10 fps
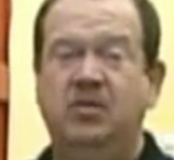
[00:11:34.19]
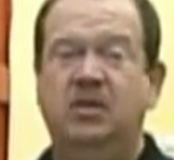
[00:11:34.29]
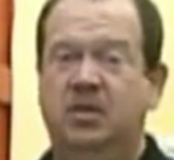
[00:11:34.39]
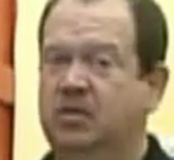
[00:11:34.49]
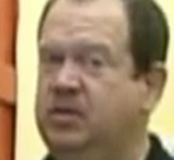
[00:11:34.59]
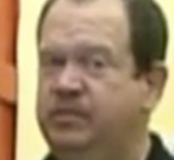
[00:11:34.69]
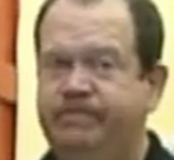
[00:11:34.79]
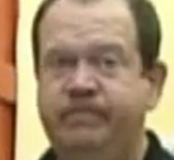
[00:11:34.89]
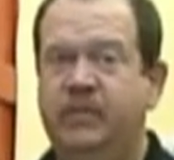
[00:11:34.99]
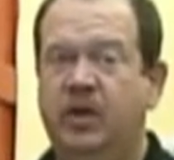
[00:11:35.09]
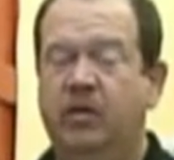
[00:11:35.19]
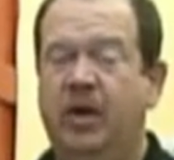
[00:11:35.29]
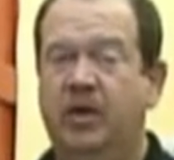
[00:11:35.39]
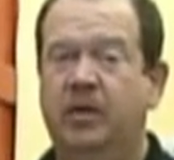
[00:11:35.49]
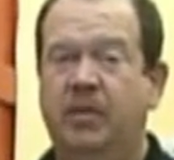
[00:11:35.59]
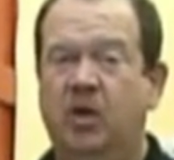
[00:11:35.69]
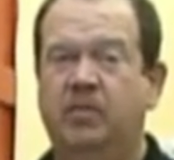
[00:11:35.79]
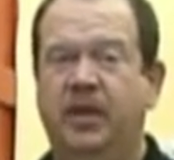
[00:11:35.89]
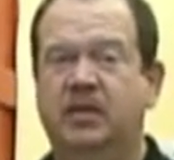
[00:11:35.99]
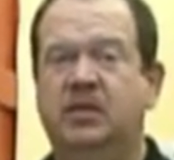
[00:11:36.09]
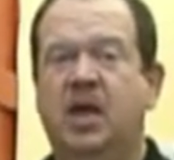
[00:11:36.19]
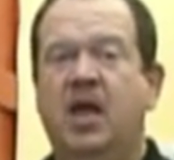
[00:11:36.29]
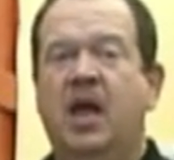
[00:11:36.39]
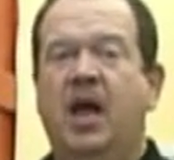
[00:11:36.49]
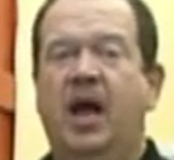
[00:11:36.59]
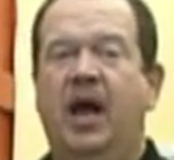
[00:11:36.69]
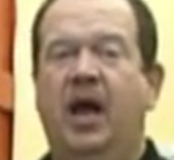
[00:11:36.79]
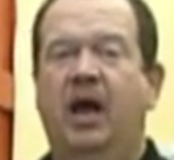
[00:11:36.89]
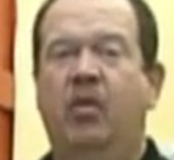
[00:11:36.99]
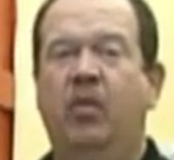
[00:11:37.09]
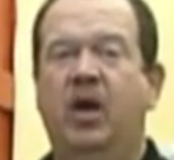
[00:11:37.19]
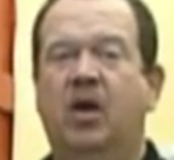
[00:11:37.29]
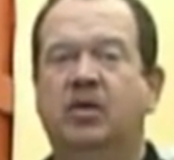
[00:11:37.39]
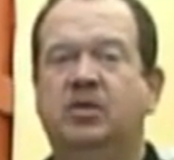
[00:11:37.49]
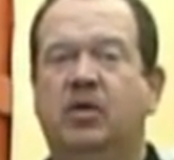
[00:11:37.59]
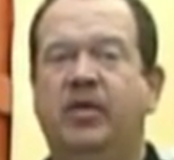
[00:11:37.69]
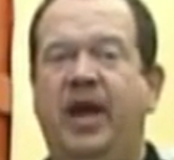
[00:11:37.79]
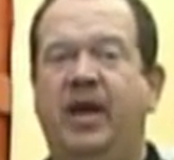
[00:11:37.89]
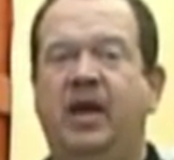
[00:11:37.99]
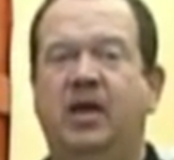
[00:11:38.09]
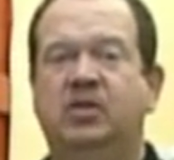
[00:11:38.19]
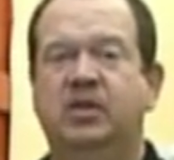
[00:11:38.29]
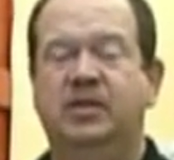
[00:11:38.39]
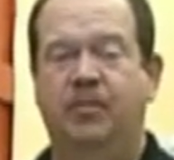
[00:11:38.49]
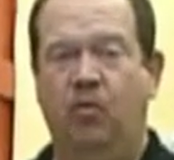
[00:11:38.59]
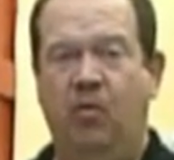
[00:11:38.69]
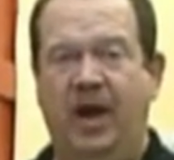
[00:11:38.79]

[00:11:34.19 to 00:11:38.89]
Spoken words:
amounts of those, you know, out of the bulk bins. We also then took some